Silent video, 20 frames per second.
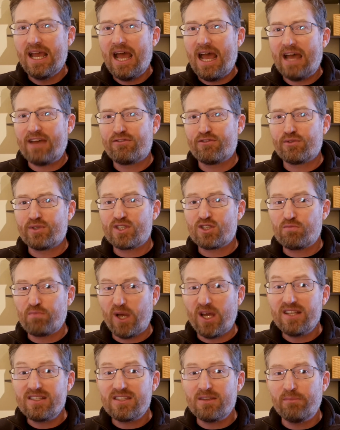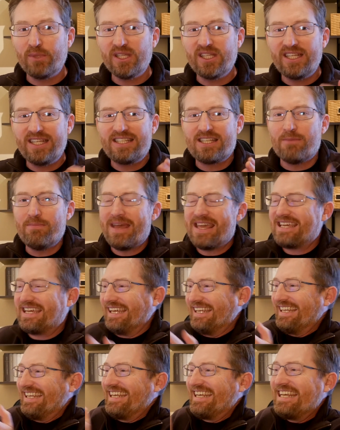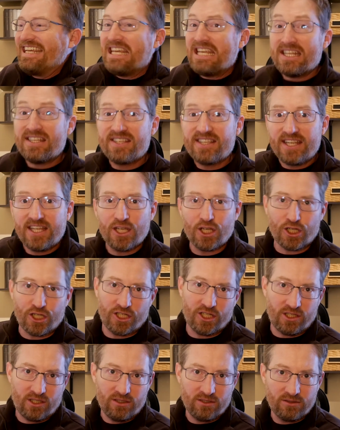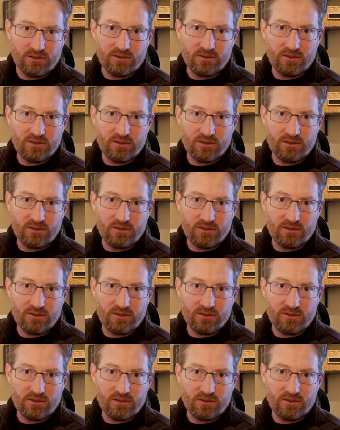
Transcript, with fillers: have the responsibility to make it easier